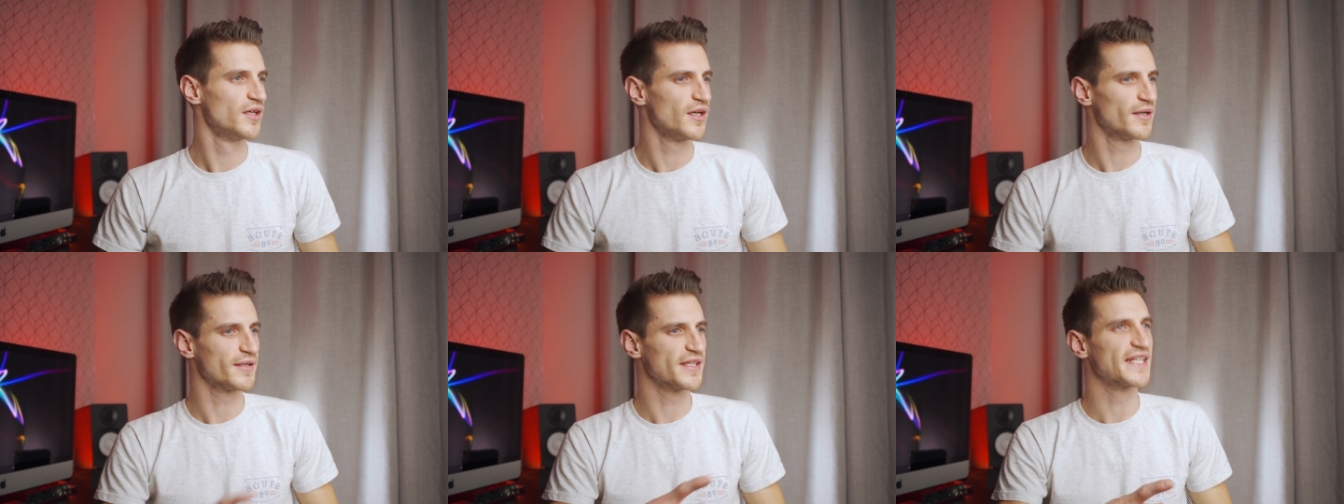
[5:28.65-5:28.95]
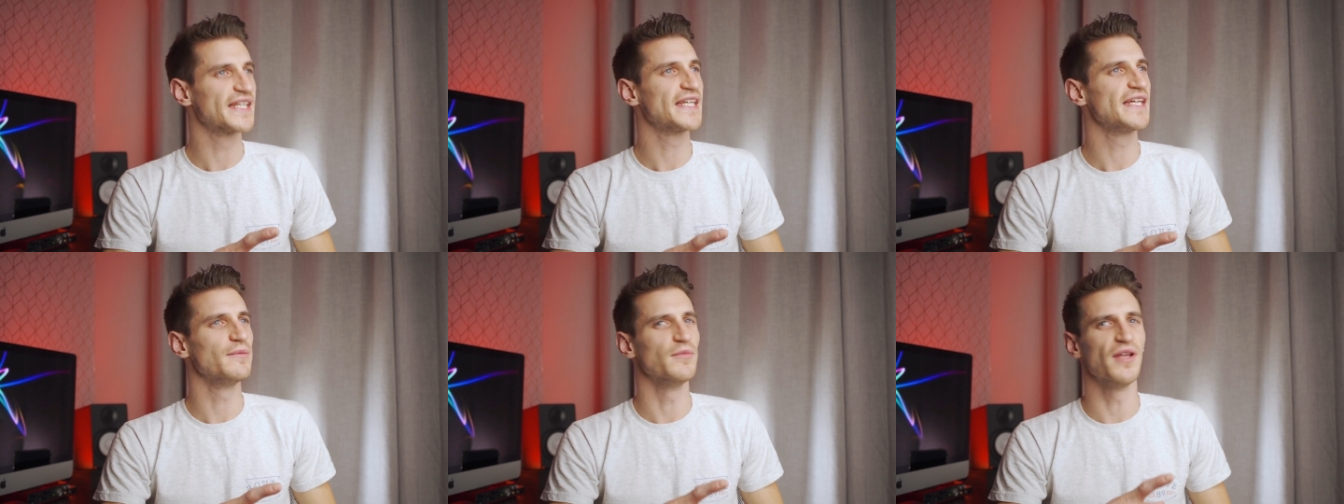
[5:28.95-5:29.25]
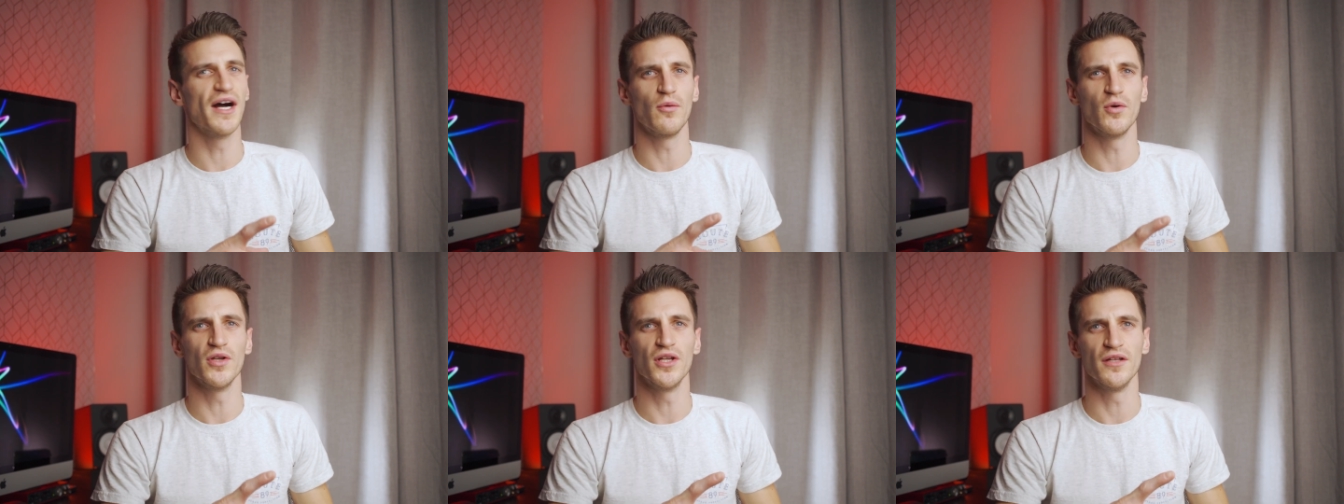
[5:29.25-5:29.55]
I'm gonna keep
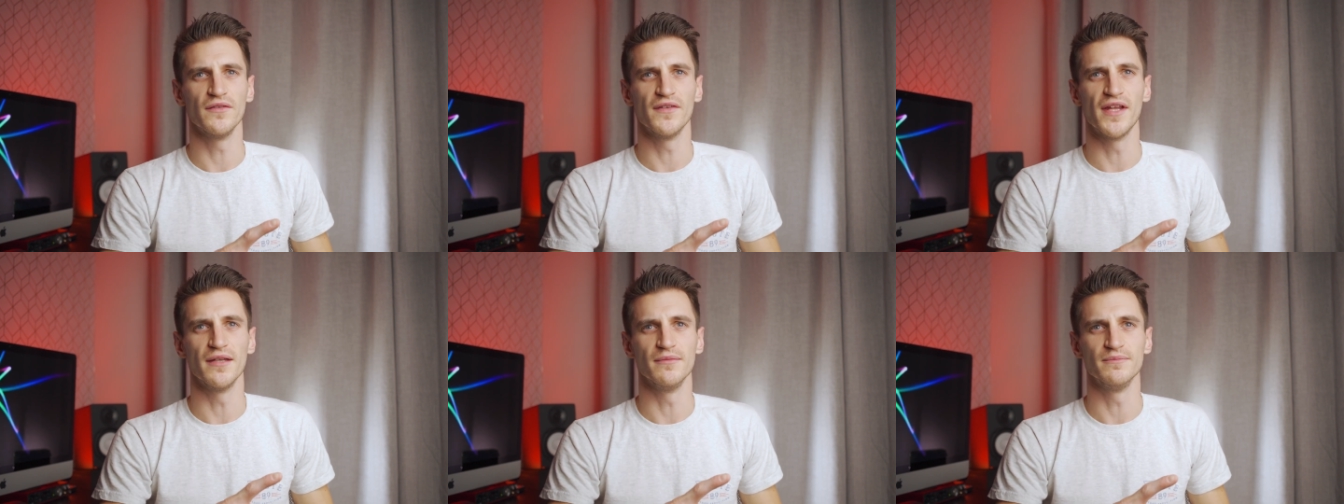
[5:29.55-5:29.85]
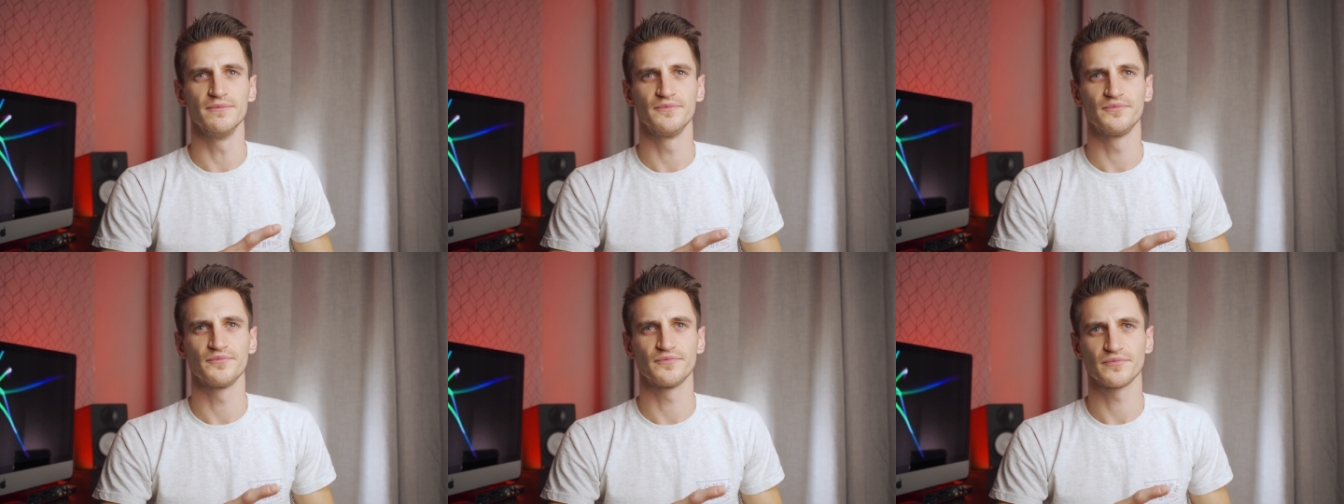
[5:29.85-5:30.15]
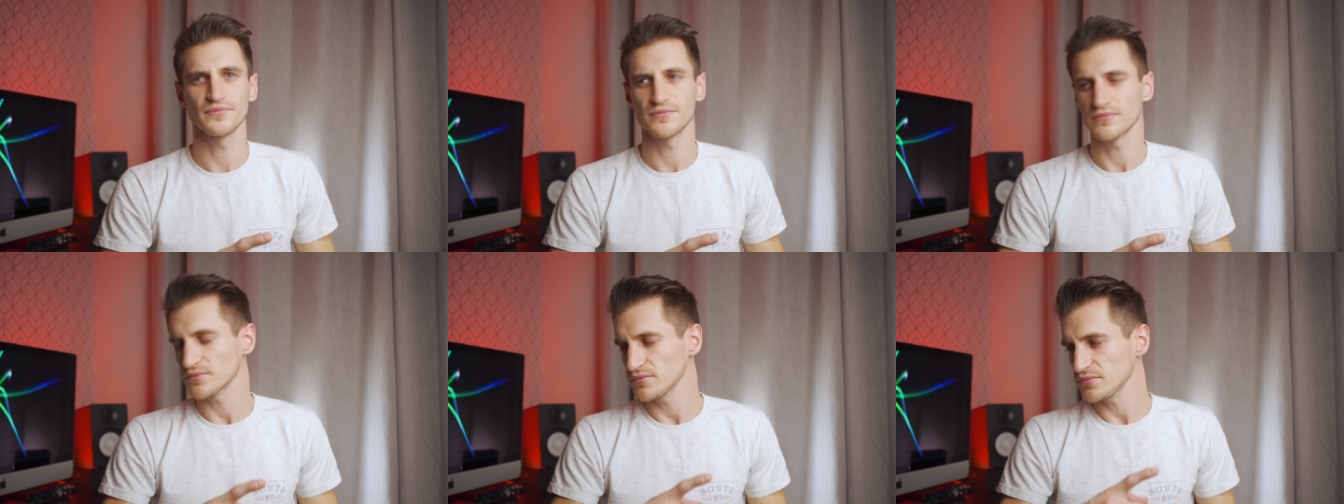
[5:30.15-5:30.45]
that one on then.
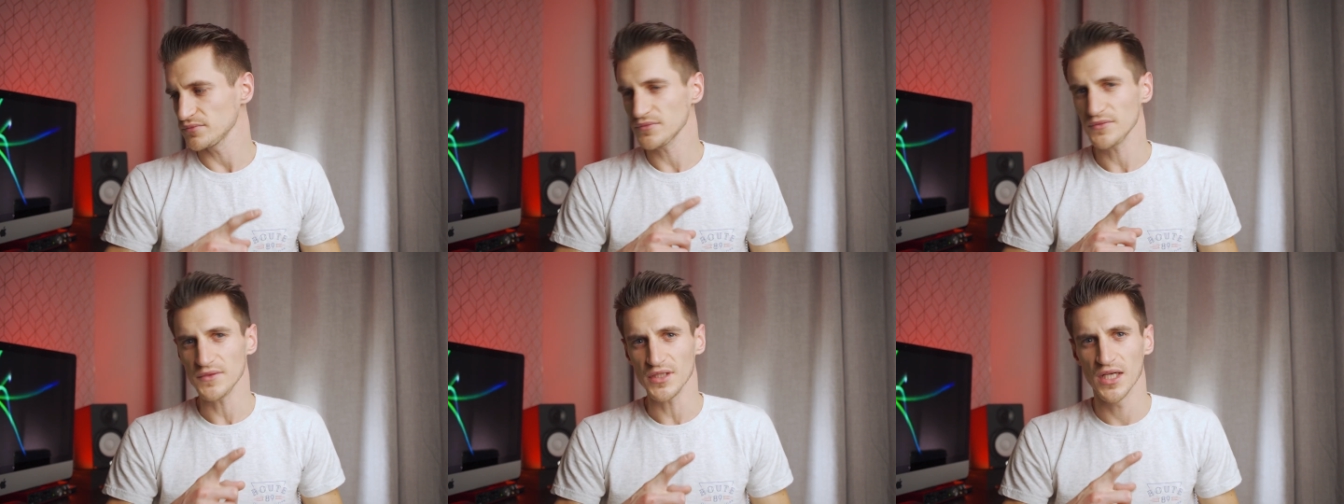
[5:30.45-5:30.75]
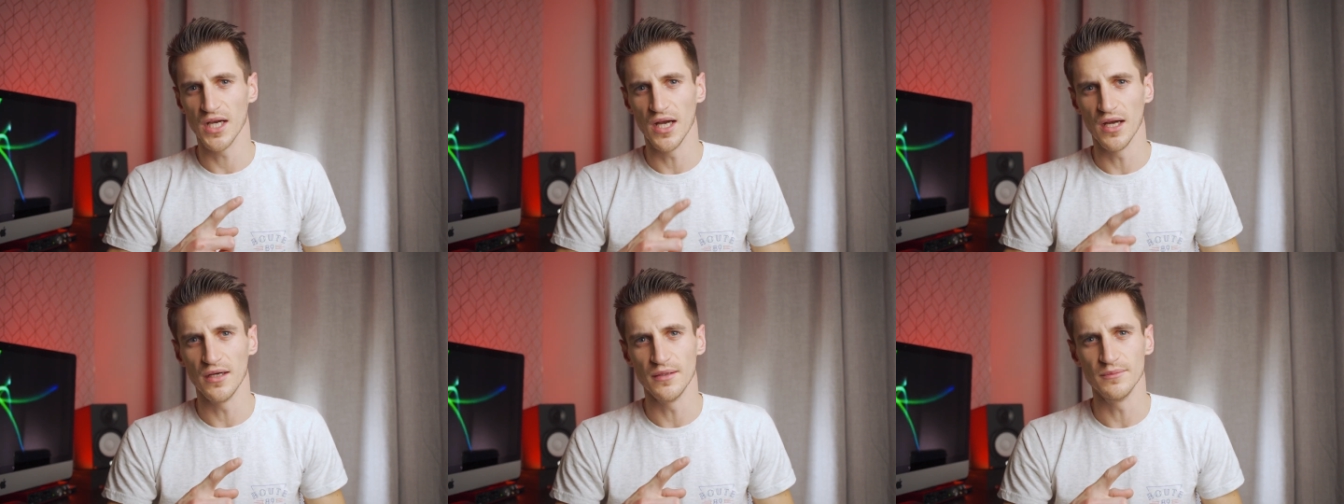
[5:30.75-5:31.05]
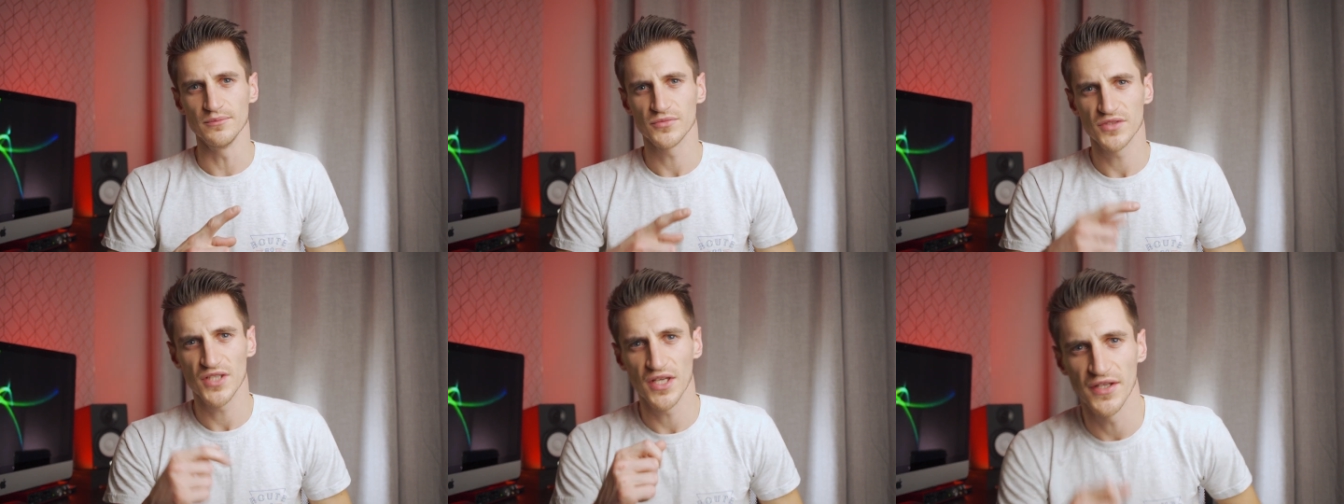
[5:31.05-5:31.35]

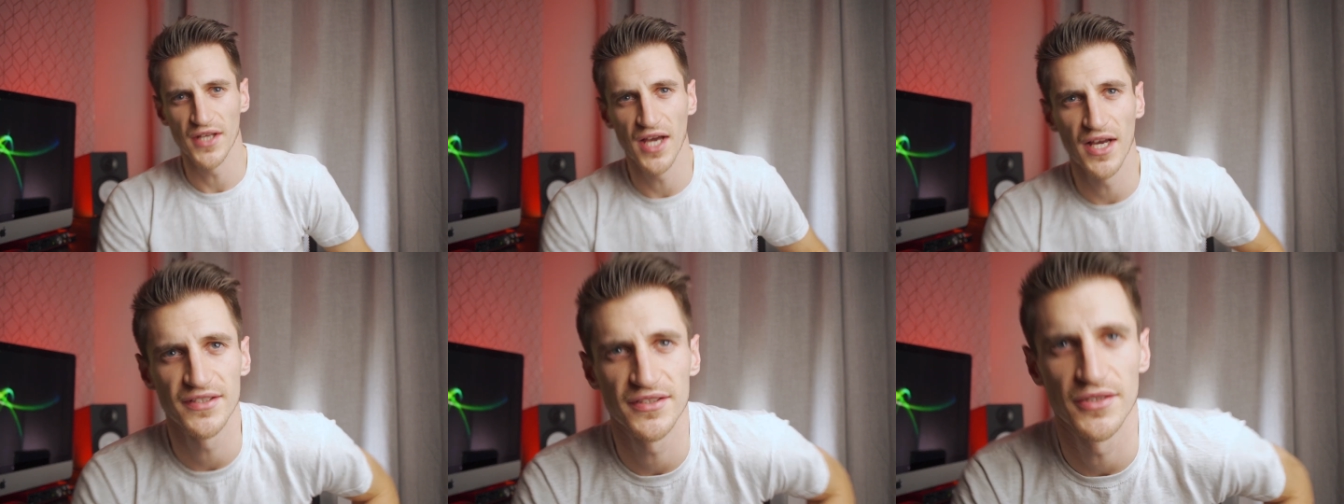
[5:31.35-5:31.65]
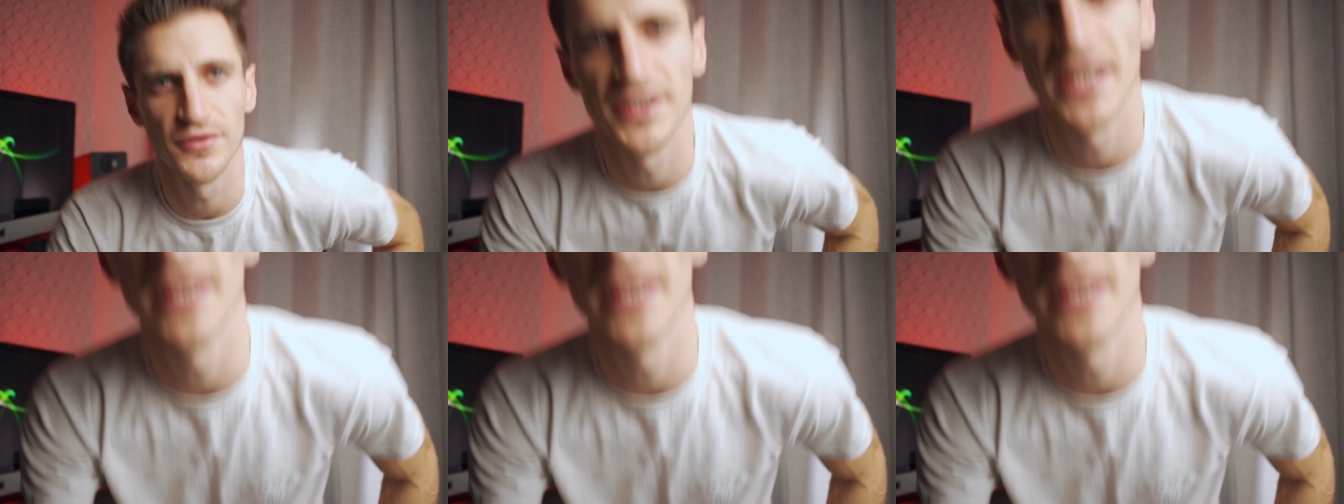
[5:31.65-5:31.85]
Um, turn the ISO